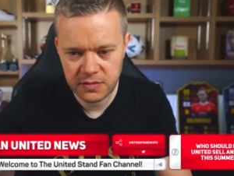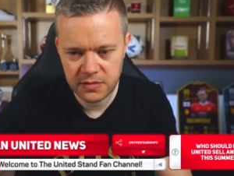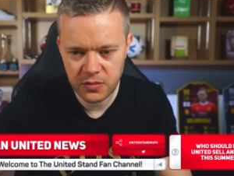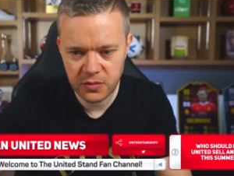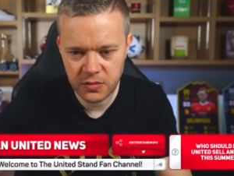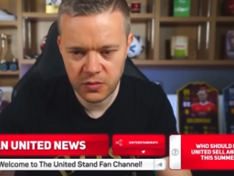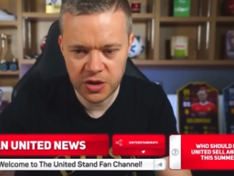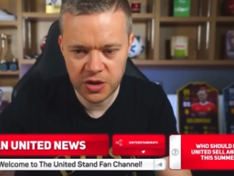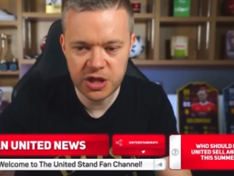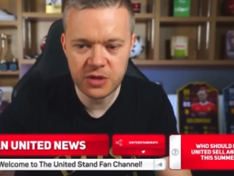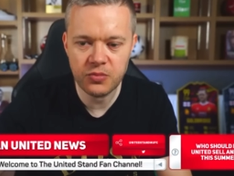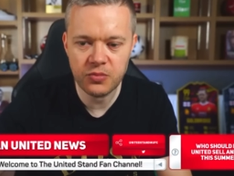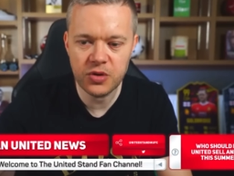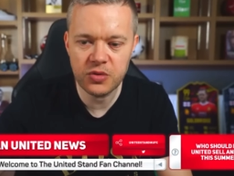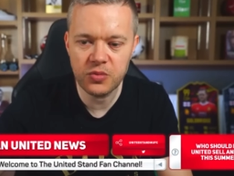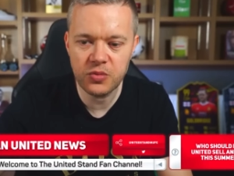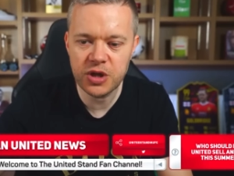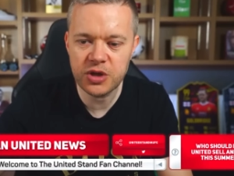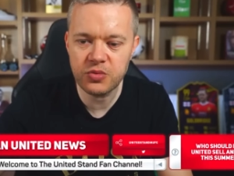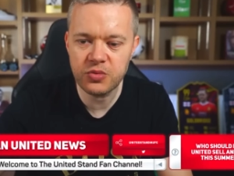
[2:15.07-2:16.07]
Would
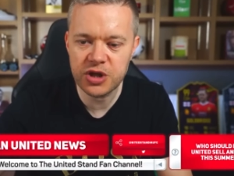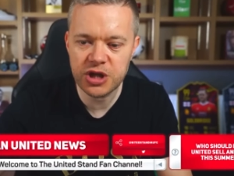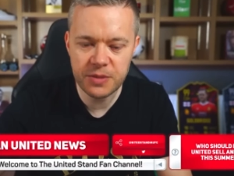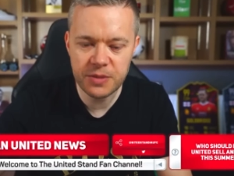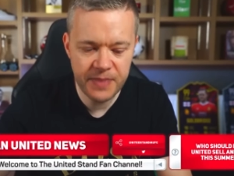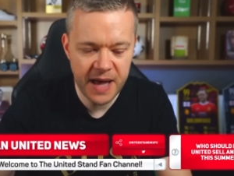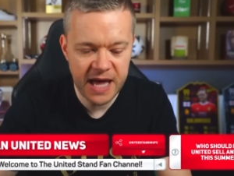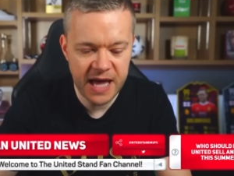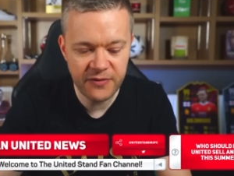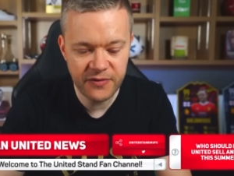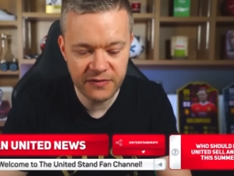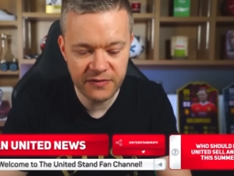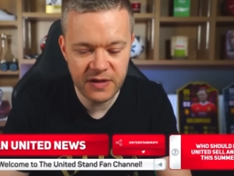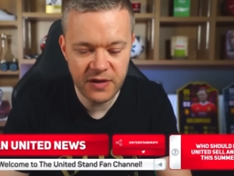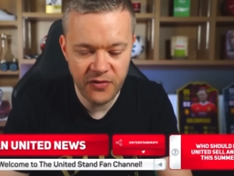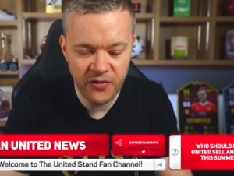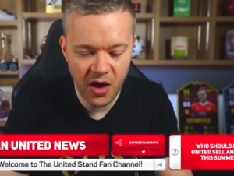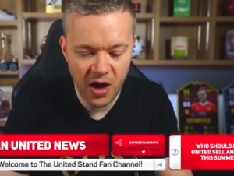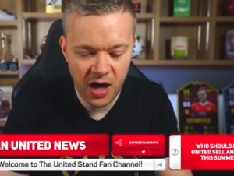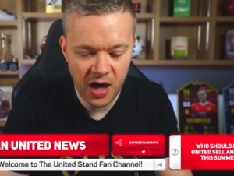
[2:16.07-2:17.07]
you pay
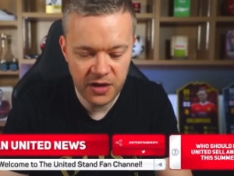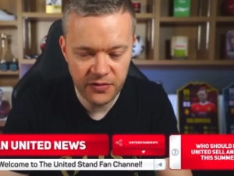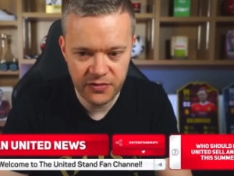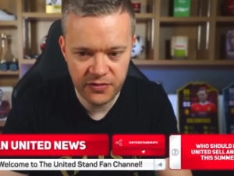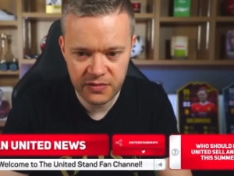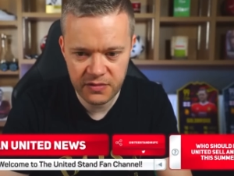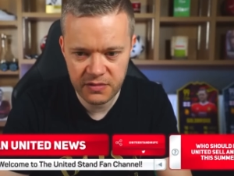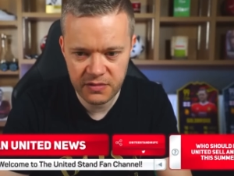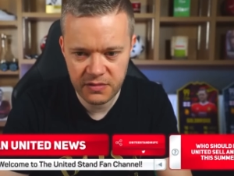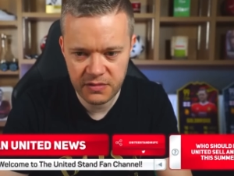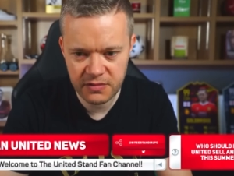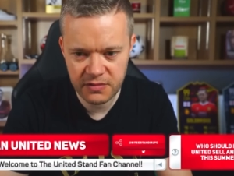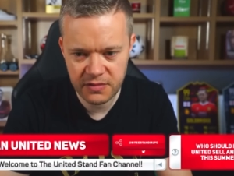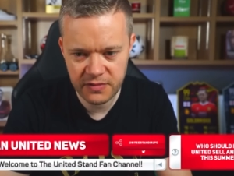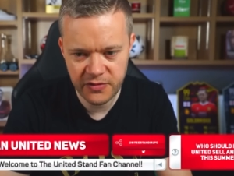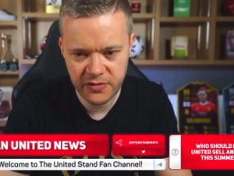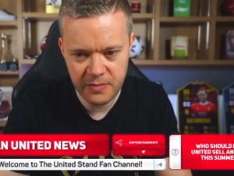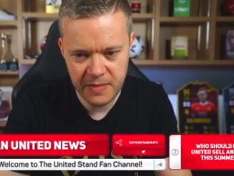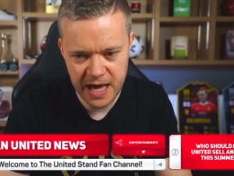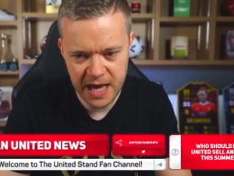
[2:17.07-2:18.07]
55
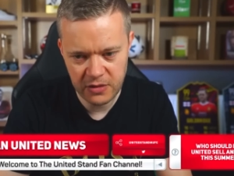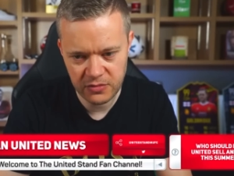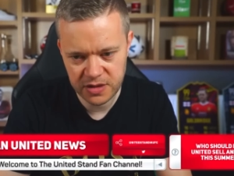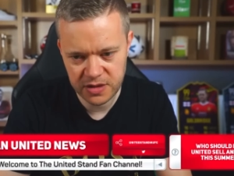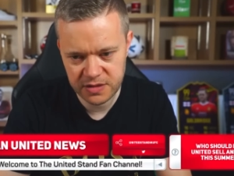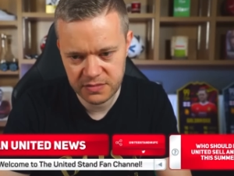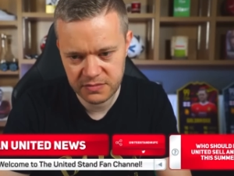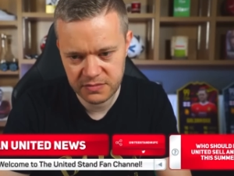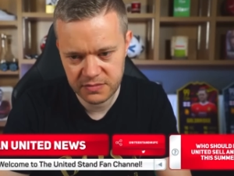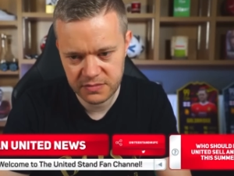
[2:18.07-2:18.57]
for Mount?